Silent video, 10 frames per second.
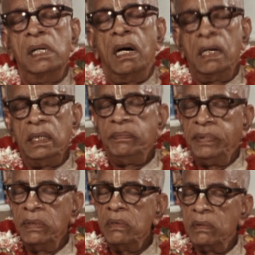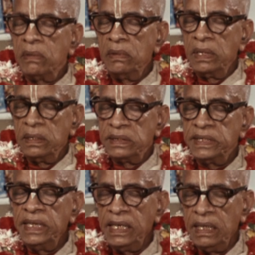only few could
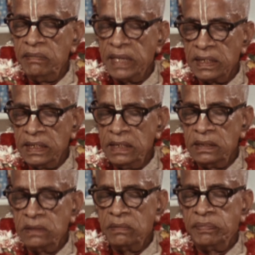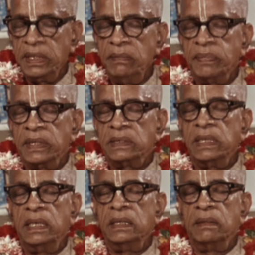see him that he is the Supreme
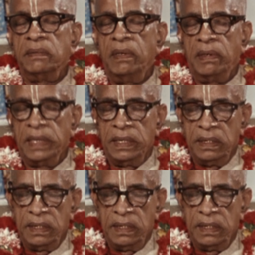Personality of Godhead.